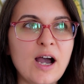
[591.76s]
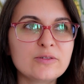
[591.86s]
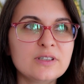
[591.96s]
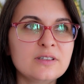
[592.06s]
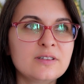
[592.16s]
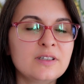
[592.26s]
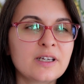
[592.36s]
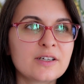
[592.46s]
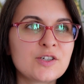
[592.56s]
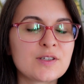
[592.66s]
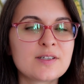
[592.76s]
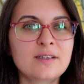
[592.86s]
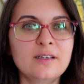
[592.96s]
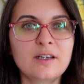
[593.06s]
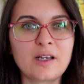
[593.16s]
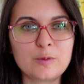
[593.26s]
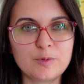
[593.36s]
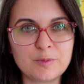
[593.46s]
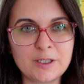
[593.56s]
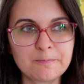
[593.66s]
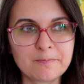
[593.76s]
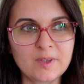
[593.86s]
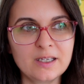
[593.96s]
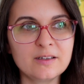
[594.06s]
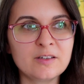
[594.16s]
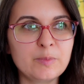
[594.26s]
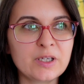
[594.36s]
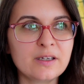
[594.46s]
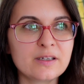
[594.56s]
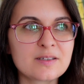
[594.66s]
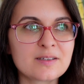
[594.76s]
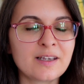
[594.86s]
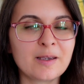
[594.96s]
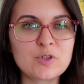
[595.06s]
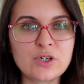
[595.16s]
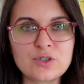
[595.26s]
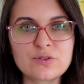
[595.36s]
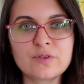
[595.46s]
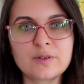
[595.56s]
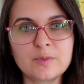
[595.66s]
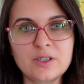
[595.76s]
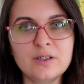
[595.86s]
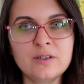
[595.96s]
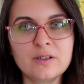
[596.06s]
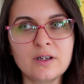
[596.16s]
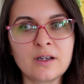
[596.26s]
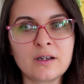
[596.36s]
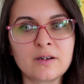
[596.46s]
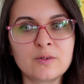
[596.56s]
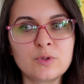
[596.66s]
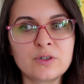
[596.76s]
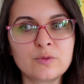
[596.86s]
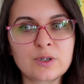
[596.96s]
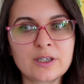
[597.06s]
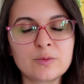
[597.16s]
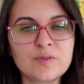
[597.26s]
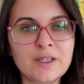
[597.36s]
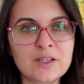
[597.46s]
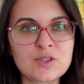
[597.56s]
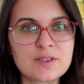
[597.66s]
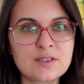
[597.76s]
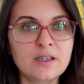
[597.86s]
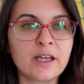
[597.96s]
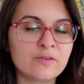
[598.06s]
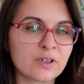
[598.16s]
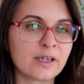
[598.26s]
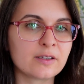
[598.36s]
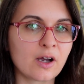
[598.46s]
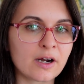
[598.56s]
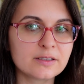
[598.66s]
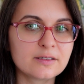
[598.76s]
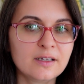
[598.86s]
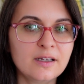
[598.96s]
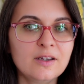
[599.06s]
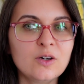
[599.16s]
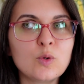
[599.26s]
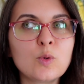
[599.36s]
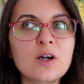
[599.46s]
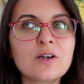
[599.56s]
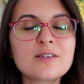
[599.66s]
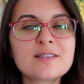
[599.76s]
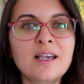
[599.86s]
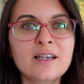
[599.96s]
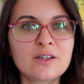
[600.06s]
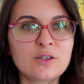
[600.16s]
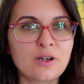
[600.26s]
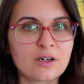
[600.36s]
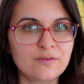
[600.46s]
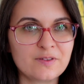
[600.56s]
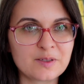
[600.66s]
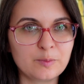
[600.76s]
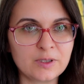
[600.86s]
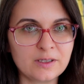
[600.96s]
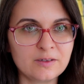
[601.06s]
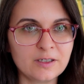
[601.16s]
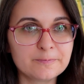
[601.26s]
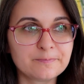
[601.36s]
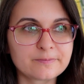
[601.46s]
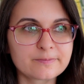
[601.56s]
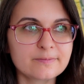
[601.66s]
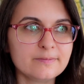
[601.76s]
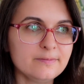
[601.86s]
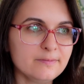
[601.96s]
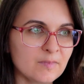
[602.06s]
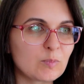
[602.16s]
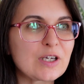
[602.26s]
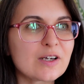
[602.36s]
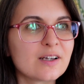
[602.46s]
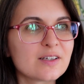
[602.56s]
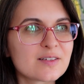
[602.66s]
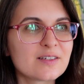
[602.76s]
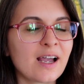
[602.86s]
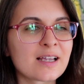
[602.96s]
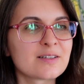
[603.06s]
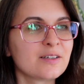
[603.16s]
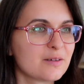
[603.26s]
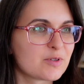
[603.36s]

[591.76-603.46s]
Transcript: how did the agency help me? The biggest game changer for me with working with the agency Advocate Art was gaining a lot of visibility, because as the name